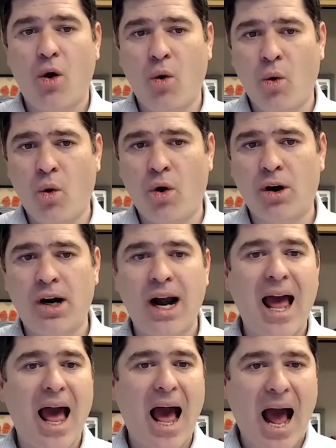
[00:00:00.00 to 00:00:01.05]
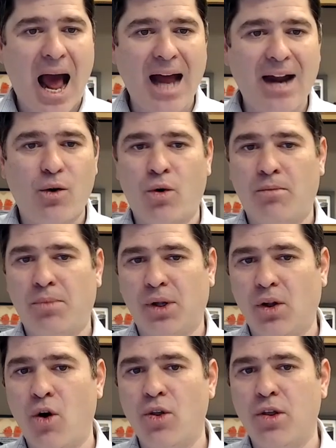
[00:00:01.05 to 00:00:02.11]
or at or
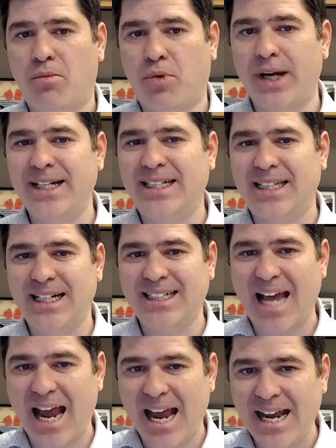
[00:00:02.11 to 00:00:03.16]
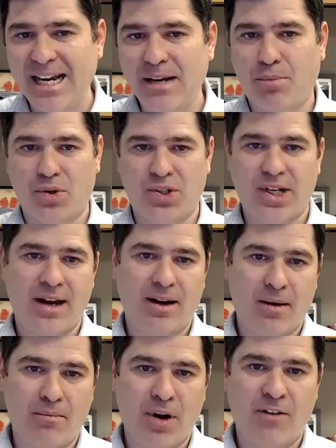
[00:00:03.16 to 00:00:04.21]
below the price that is 80%
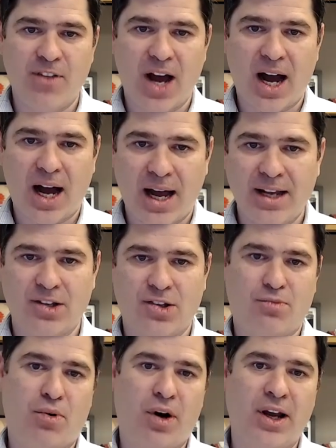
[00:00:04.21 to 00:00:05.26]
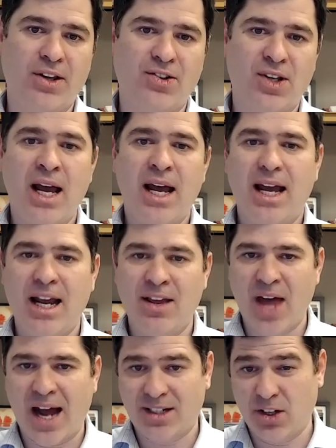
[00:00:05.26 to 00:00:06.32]
above the highest price in
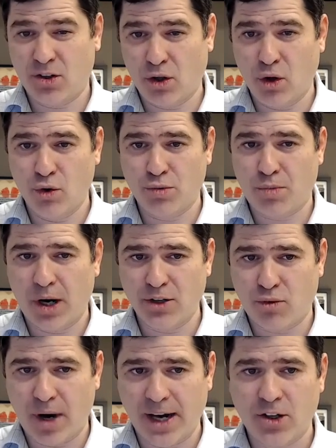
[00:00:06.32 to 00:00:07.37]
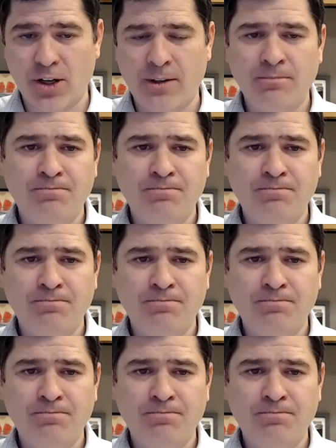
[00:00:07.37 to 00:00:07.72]
that disclosed price range.